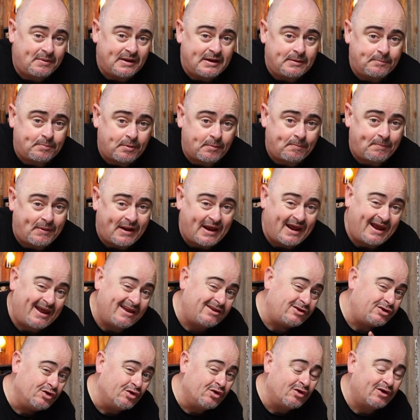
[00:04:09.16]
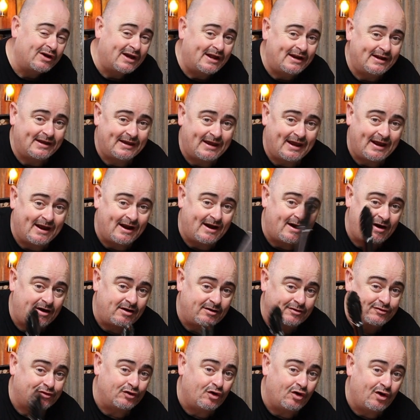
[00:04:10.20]
be prepared, you're gonna get
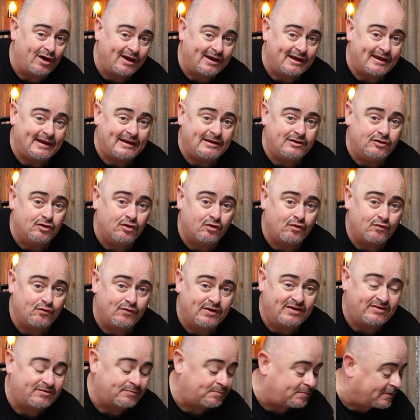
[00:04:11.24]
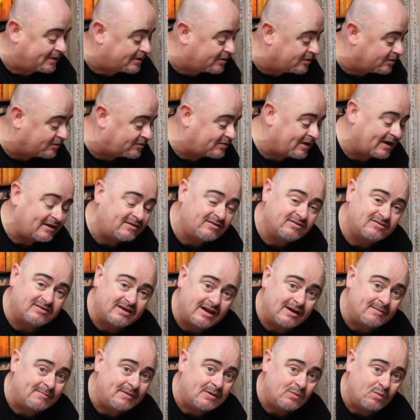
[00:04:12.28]
RSI in your wrist because they're just
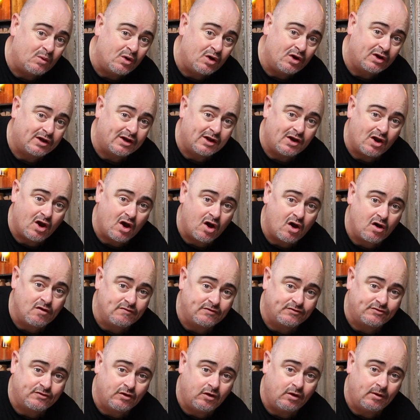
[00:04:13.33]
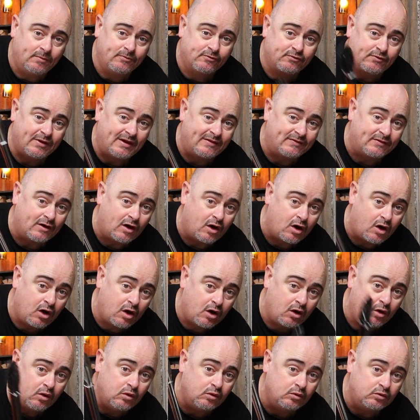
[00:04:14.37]
gonna be working overtime throughout the
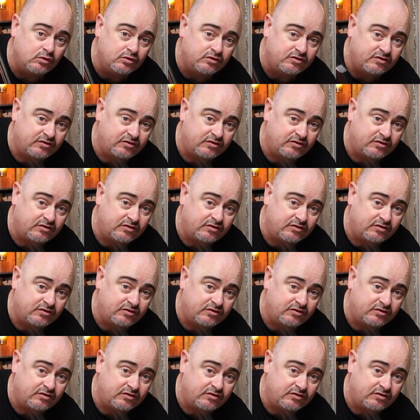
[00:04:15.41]
whole